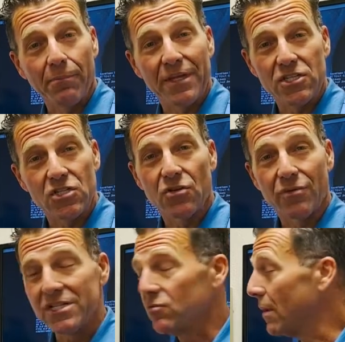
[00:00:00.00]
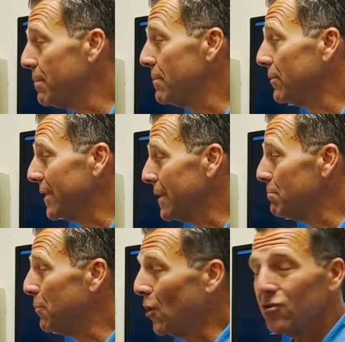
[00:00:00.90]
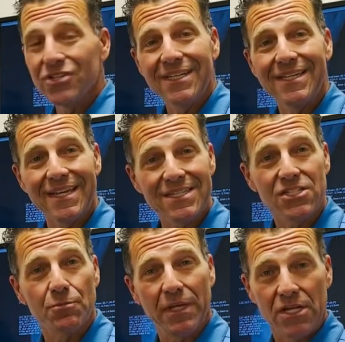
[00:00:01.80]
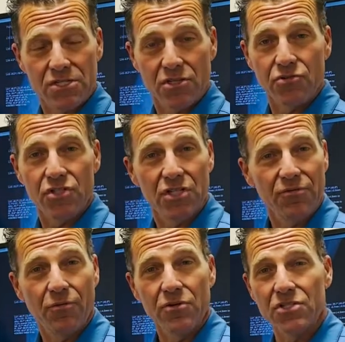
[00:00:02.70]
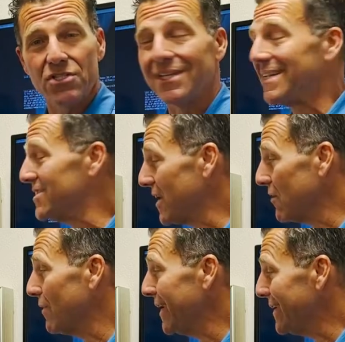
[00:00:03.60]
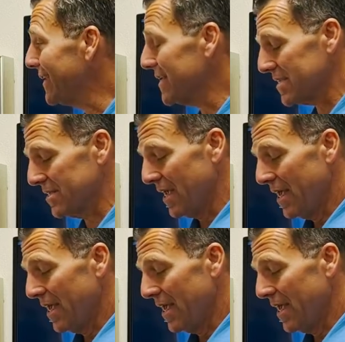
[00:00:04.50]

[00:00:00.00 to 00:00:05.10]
This is the reason why people get bulging discs, because of those shear forces, the degenerated discs.